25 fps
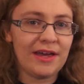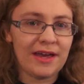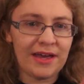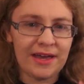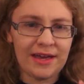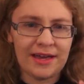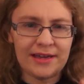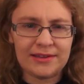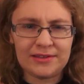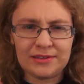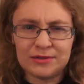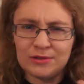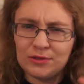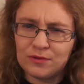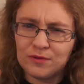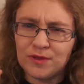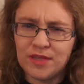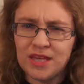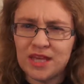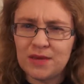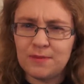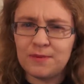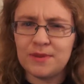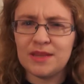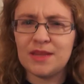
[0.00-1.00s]
and sort of
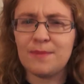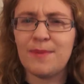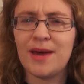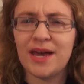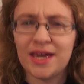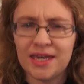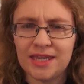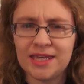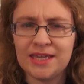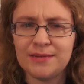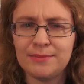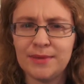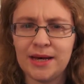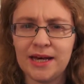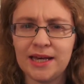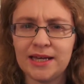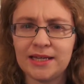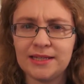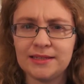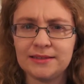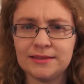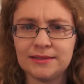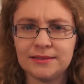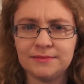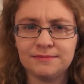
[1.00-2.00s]
keep in the back of your
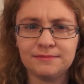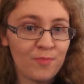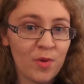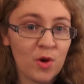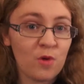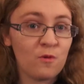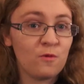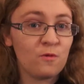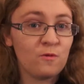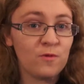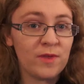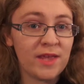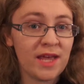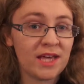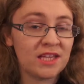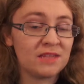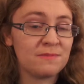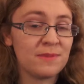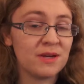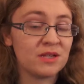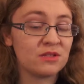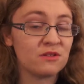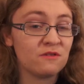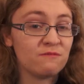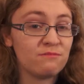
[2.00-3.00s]
mind. Both the
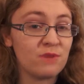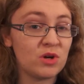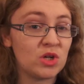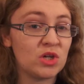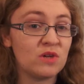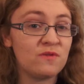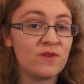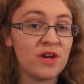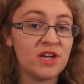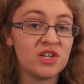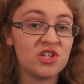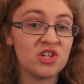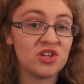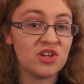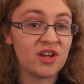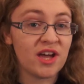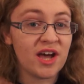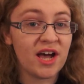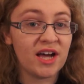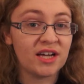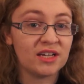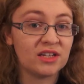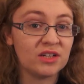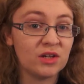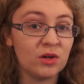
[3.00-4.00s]
aspects of motivation
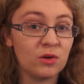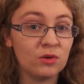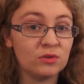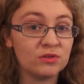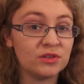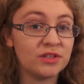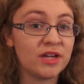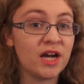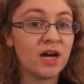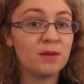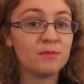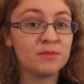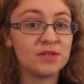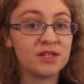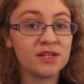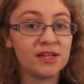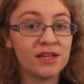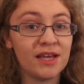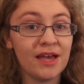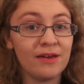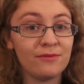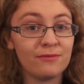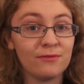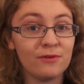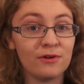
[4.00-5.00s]
and goals come
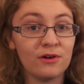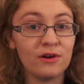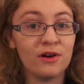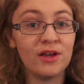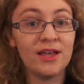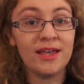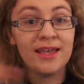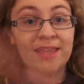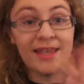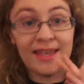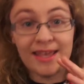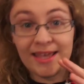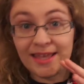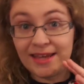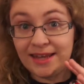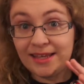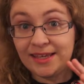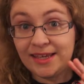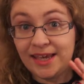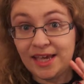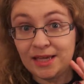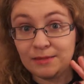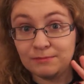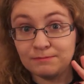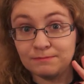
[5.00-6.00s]
together in a
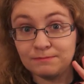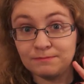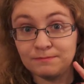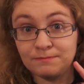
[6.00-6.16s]
game.